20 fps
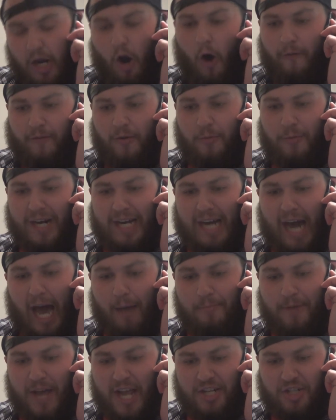Get over
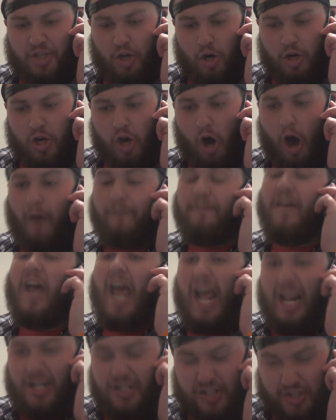Makabe, jerk off,
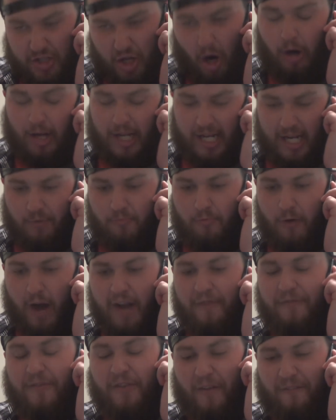and start getting
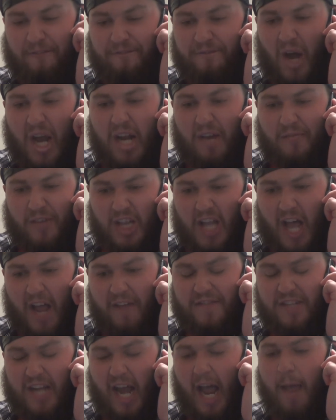ready for the fight of a
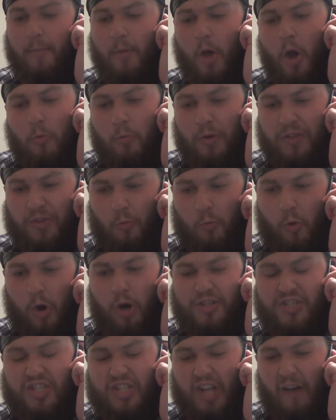lifetime with the
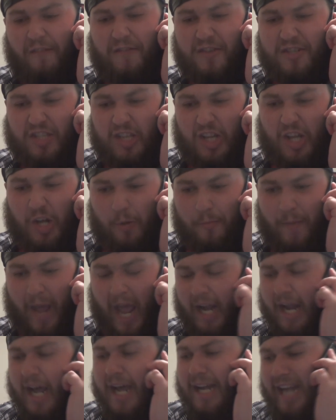world's toughest little man.